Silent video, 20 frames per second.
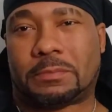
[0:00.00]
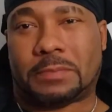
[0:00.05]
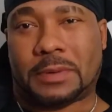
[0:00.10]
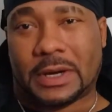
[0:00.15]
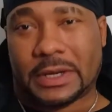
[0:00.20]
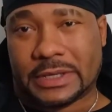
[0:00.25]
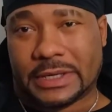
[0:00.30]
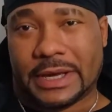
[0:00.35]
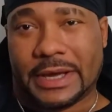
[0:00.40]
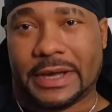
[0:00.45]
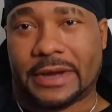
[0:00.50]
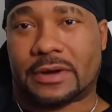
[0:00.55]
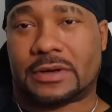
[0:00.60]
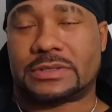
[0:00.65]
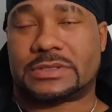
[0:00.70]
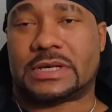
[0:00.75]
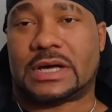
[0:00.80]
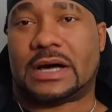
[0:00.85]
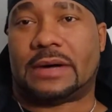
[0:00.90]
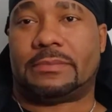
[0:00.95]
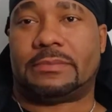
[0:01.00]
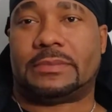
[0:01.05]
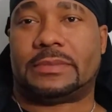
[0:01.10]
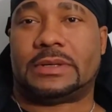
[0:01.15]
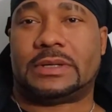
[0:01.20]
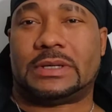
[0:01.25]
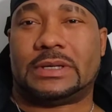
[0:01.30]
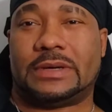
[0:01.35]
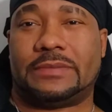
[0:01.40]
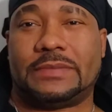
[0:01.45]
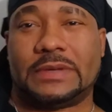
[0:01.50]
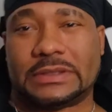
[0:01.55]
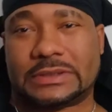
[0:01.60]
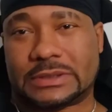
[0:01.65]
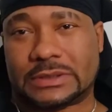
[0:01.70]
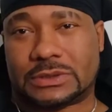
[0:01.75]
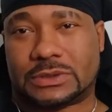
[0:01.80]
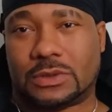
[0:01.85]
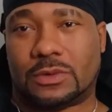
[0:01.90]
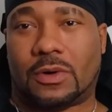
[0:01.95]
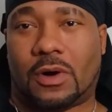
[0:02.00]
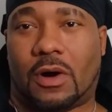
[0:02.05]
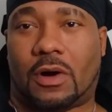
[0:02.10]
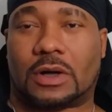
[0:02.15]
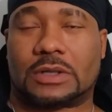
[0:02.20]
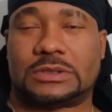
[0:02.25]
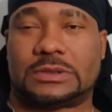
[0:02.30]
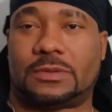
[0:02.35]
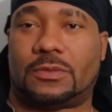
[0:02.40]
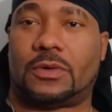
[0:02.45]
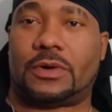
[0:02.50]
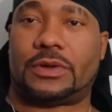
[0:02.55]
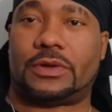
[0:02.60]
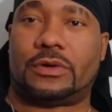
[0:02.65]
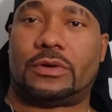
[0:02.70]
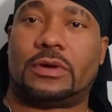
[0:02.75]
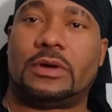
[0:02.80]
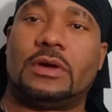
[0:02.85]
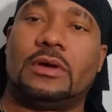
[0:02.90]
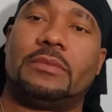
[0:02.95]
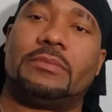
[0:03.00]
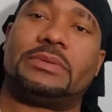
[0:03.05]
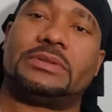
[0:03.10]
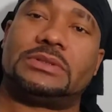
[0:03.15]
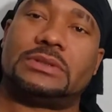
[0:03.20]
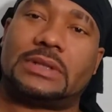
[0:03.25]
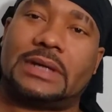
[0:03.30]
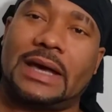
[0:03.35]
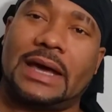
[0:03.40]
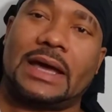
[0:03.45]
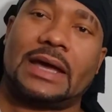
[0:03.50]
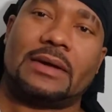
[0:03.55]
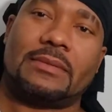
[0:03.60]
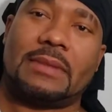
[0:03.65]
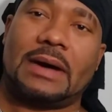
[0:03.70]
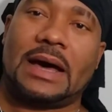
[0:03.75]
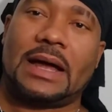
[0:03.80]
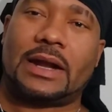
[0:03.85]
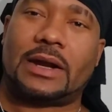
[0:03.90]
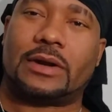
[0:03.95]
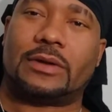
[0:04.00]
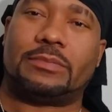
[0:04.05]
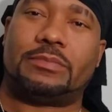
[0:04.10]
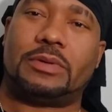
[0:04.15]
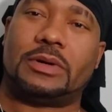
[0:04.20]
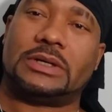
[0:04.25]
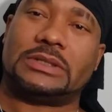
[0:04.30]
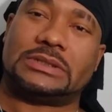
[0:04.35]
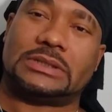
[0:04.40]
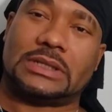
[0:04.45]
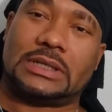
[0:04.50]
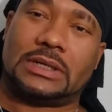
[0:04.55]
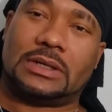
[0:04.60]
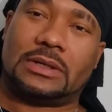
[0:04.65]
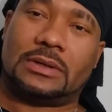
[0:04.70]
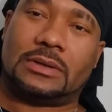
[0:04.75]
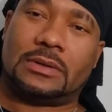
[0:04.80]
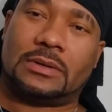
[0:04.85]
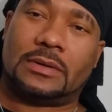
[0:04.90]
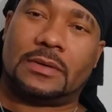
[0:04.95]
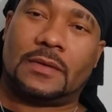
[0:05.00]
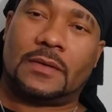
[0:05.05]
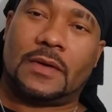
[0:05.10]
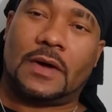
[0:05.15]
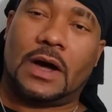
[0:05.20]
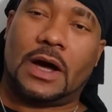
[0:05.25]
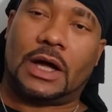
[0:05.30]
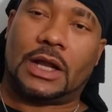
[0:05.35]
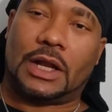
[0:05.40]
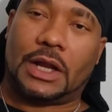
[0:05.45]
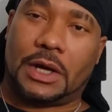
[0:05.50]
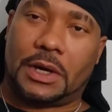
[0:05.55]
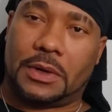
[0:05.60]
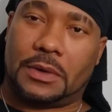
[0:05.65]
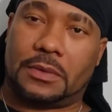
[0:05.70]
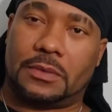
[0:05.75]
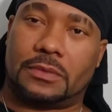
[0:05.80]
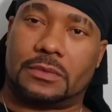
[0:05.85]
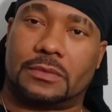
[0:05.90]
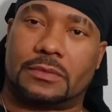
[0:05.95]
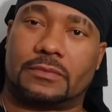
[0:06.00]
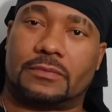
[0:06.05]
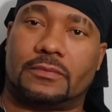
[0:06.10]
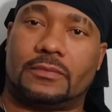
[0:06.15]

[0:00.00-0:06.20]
Plug your ears up if this is too harsh for you, but you came out of the pussy alone.